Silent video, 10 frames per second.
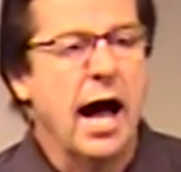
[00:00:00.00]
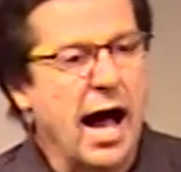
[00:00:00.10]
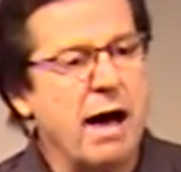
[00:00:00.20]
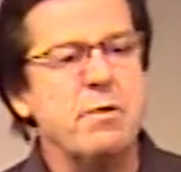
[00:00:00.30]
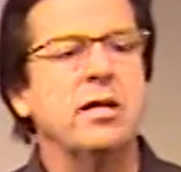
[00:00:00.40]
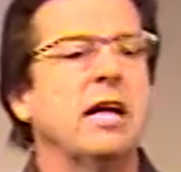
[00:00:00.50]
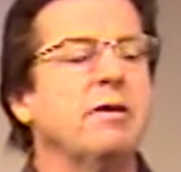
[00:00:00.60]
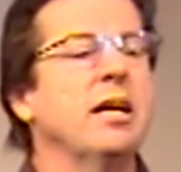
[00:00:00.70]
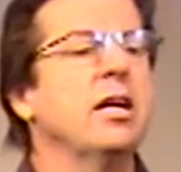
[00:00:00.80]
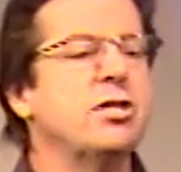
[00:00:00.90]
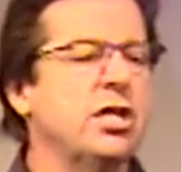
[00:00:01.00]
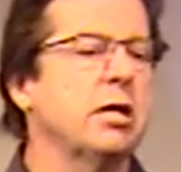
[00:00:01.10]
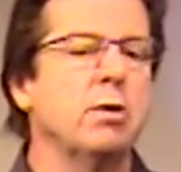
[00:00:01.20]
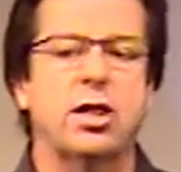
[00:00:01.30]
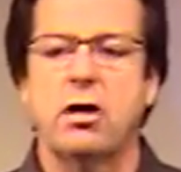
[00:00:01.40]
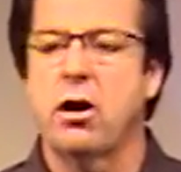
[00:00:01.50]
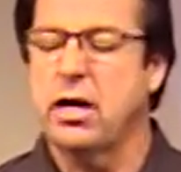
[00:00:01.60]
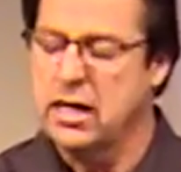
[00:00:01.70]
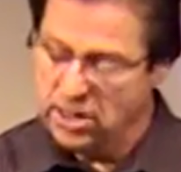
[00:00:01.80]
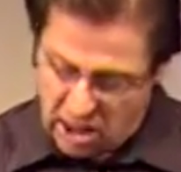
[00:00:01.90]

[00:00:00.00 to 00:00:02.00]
I've been given a legitimate authority. It